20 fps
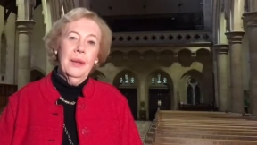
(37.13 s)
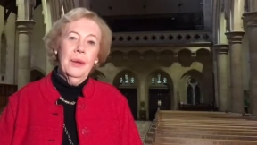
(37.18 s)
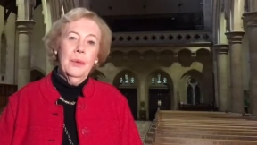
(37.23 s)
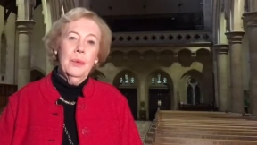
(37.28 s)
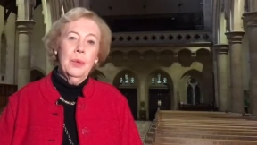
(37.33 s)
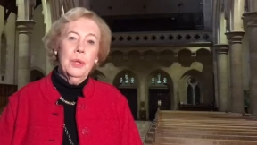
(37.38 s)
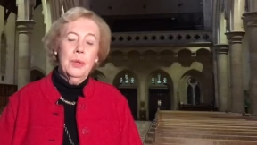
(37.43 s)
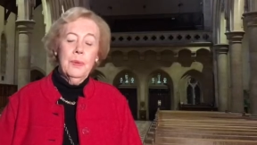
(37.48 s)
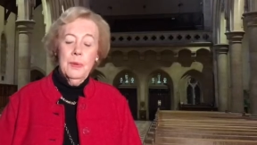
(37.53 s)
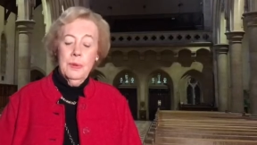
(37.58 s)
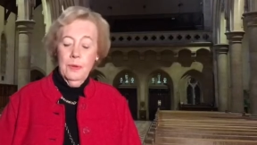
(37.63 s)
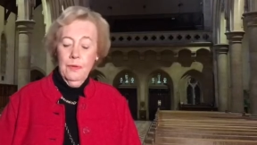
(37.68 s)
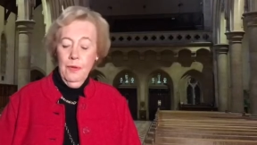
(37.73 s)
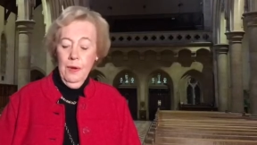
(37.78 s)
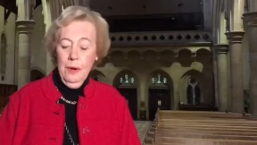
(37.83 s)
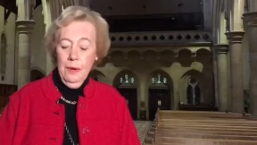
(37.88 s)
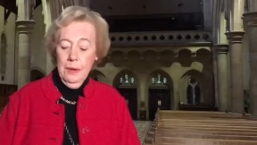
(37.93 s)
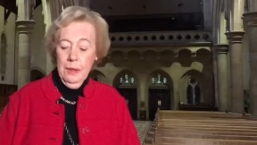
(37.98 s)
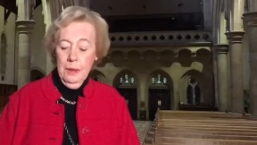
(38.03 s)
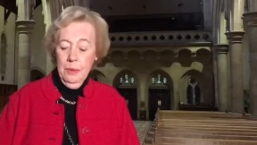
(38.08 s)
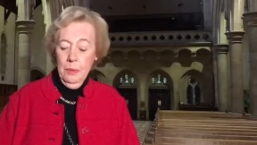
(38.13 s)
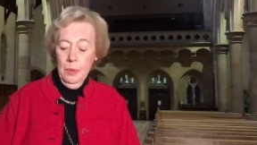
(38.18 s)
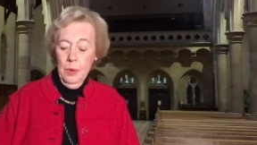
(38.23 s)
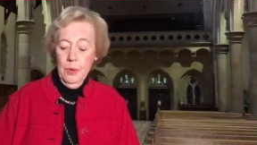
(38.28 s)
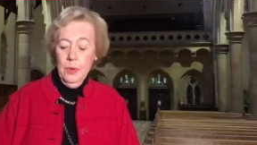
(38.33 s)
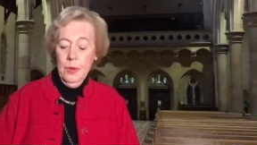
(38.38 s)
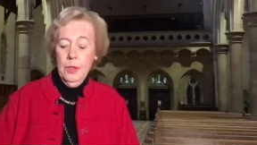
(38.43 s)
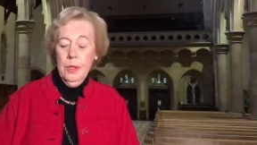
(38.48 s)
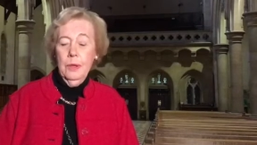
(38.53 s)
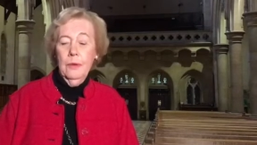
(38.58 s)
which was very
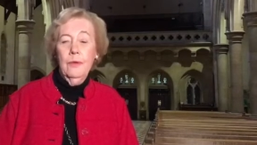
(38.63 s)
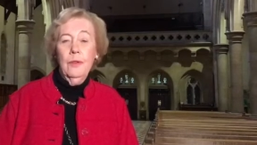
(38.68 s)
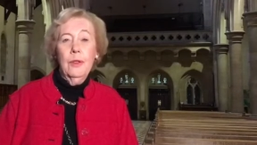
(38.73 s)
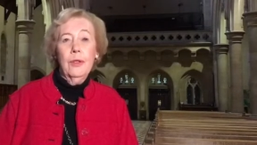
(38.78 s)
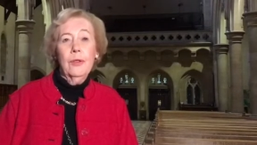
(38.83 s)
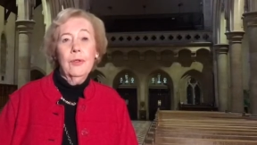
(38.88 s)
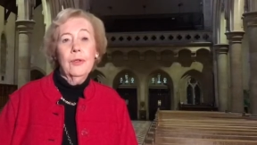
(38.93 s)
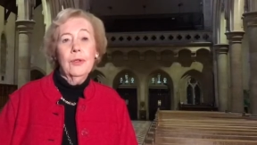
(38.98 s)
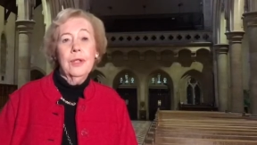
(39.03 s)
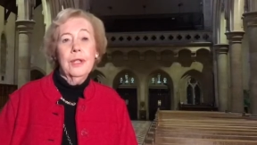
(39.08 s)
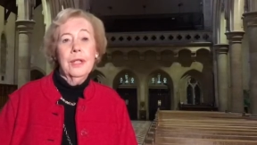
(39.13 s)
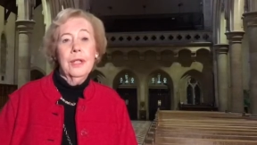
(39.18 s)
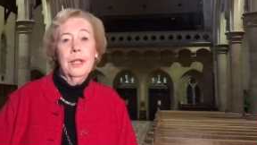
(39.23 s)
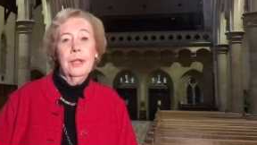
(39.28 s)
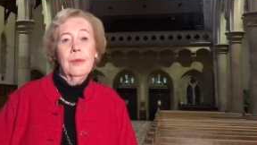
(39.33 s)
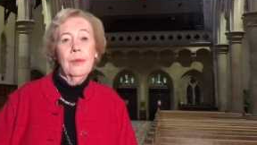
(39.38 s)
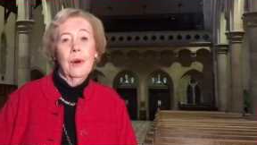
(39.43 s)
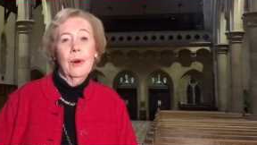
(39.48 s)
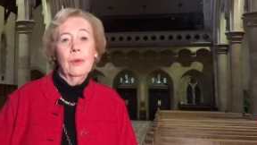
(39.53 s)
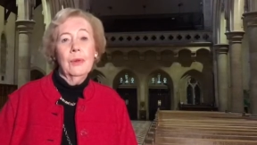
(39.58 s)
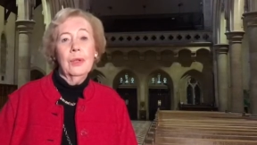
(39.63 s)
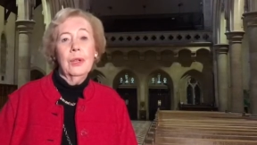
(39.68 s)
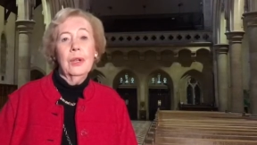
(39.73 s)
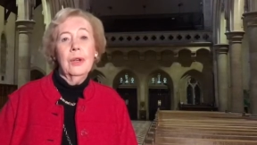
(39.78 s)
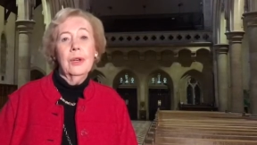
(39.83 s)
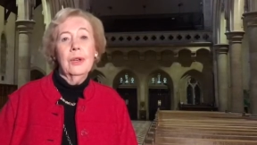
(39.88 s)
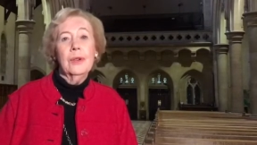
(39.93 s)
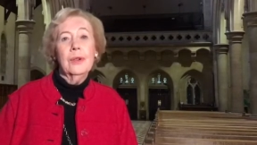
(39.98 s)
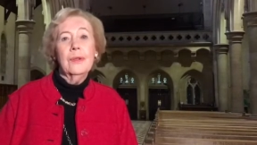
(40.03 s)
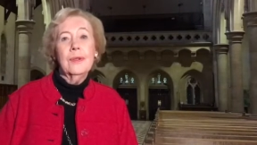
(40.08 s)
amusing for 13-year-old
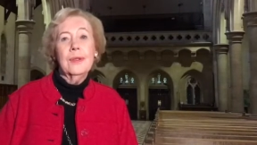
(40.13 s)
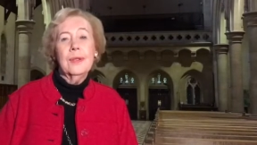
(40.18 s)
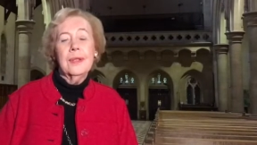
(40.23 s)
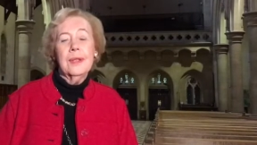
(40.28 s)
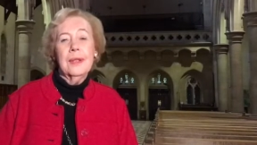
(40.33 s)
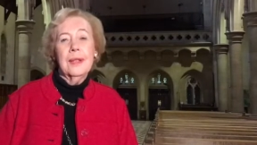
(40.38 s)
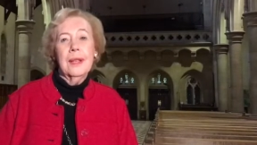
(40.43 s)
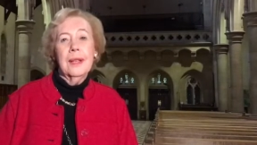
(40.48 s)
girls,